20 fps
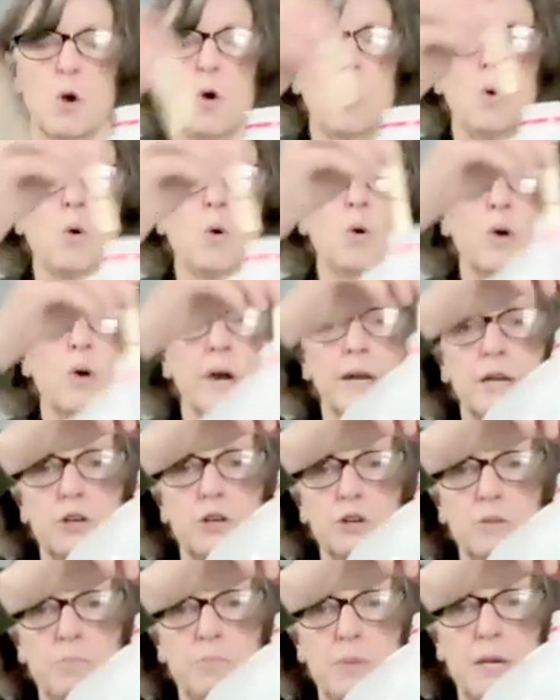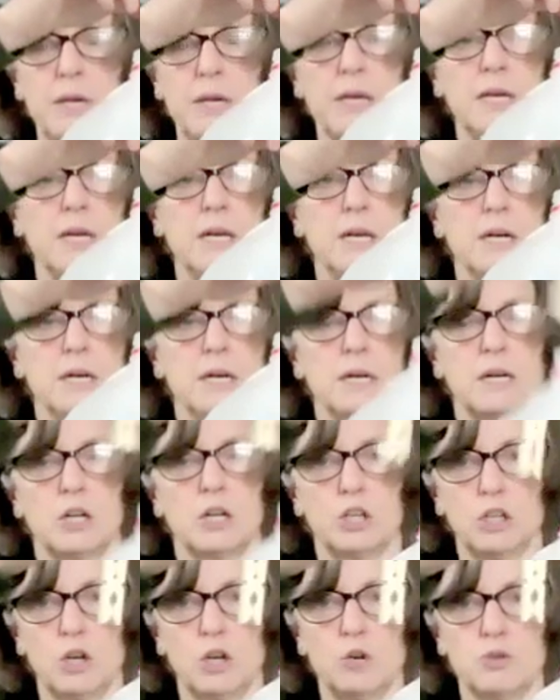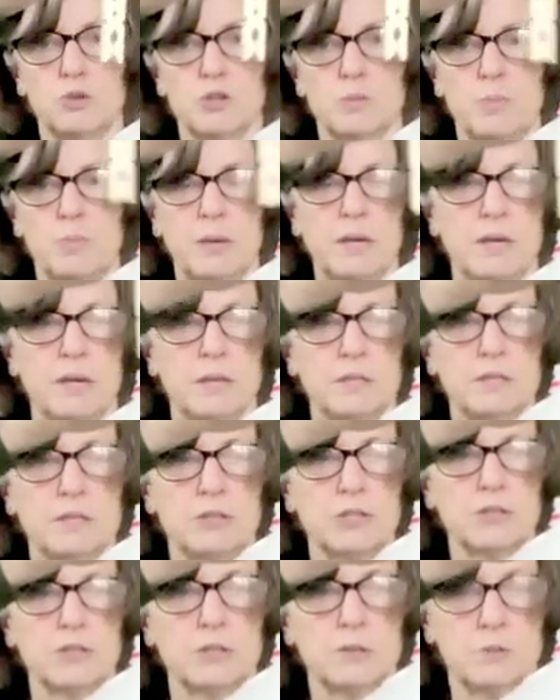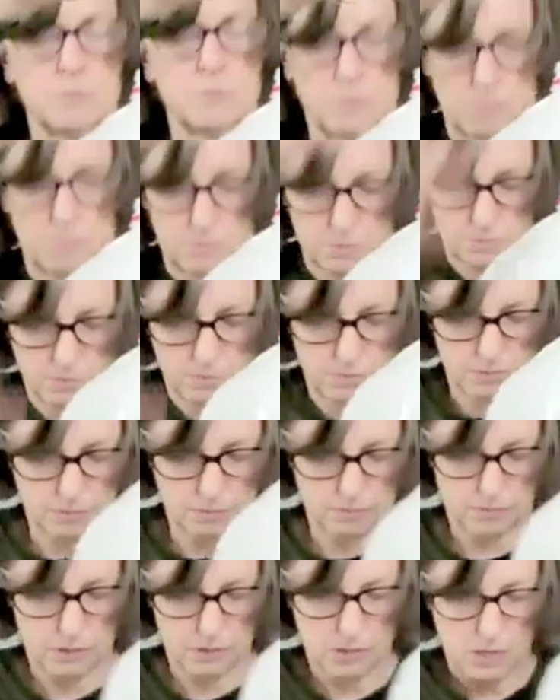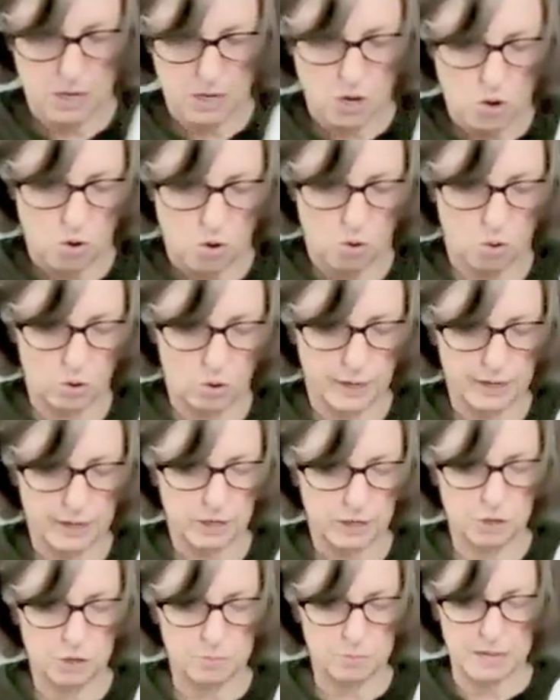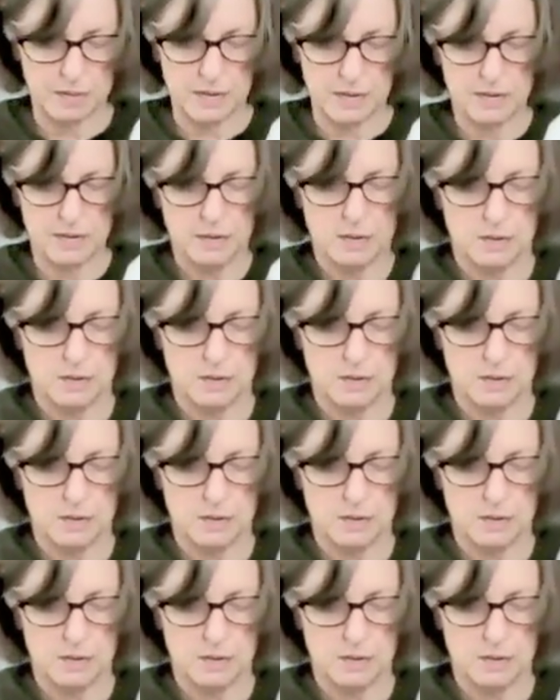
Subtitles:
or it could be clothespins, or it could be,